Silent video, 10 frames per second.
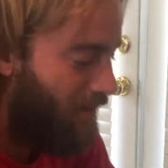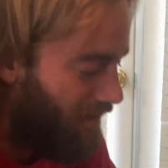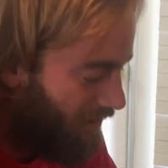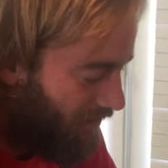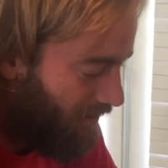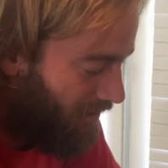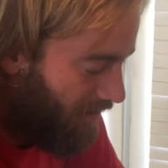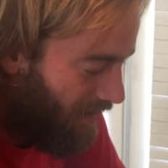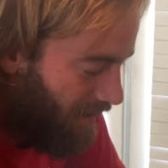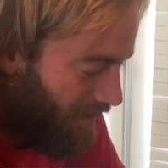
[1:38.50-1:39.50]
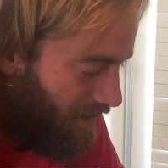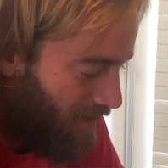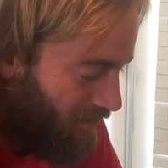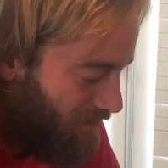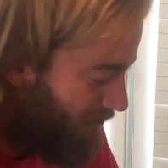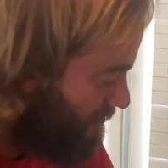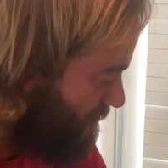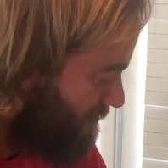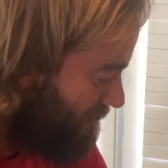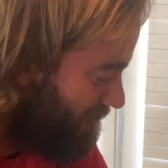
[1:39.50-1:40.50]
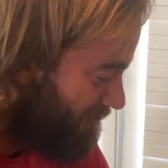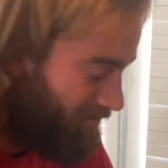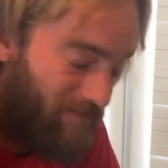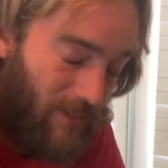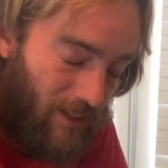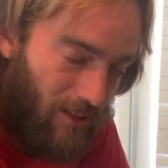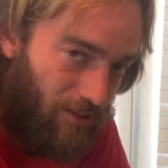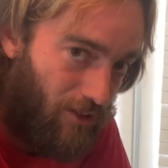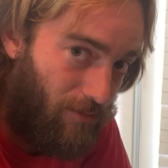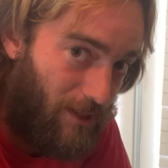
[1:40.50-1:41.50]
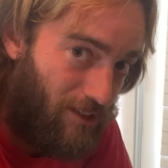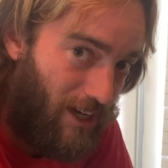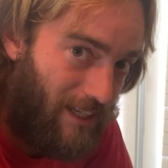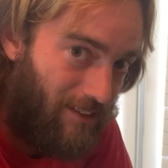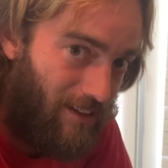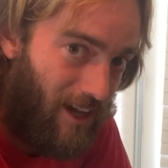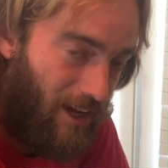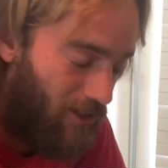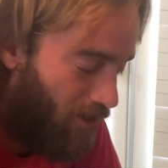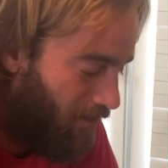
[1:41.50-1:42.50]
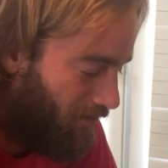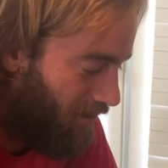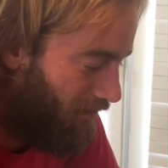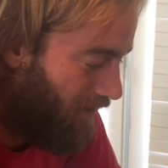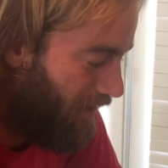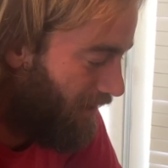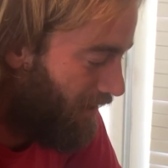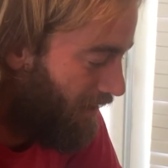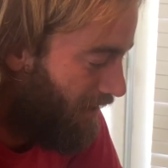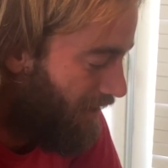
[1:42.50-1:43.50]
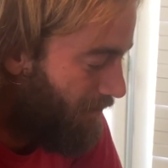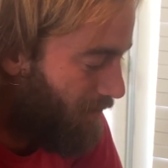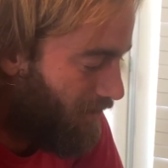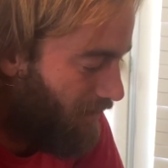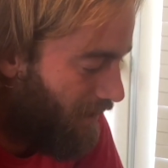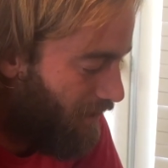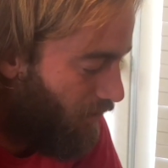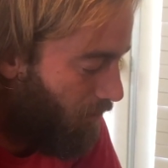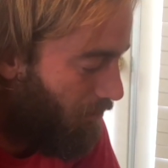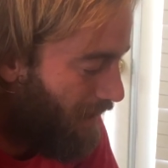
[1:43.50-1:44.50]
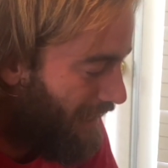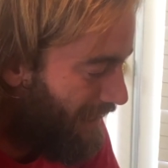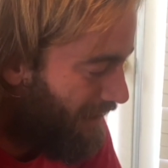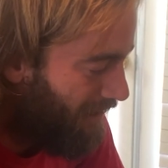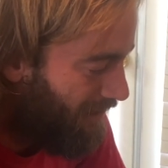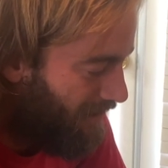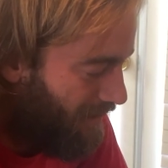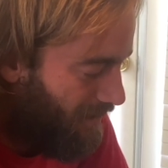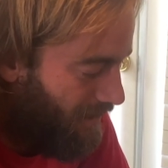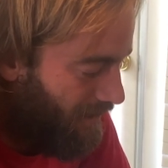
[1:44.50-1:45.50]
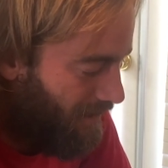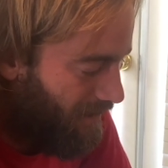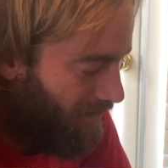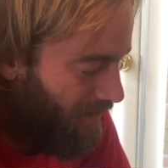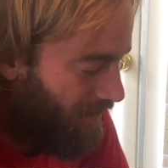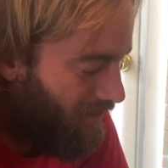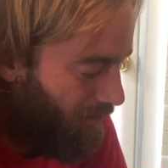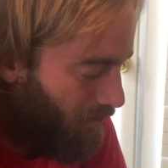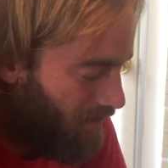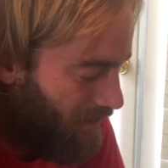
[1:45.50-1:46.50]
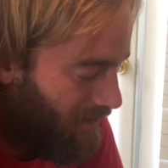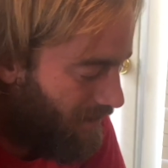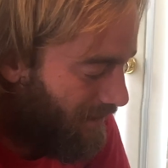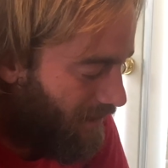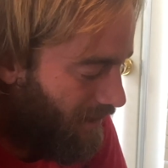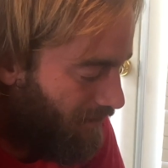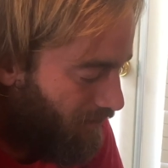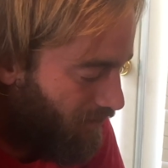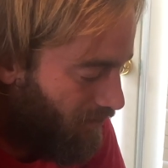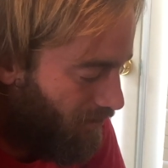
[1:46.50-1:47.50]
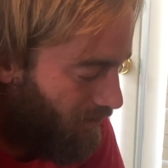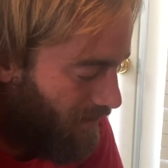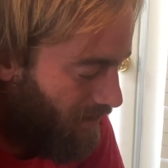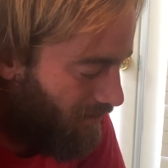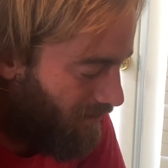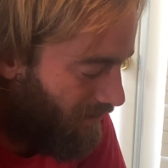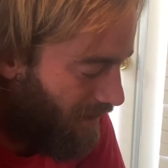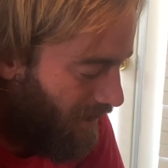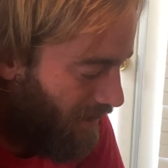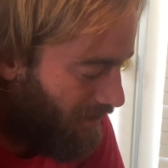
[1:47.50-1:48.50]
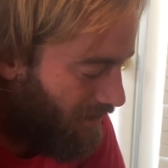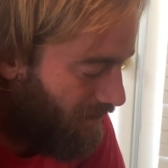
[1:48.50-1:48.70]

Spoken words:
This is a excuse me, Chinese knockoff of a Pacheco Bean. It is a double detent knife, so it doesn't lock.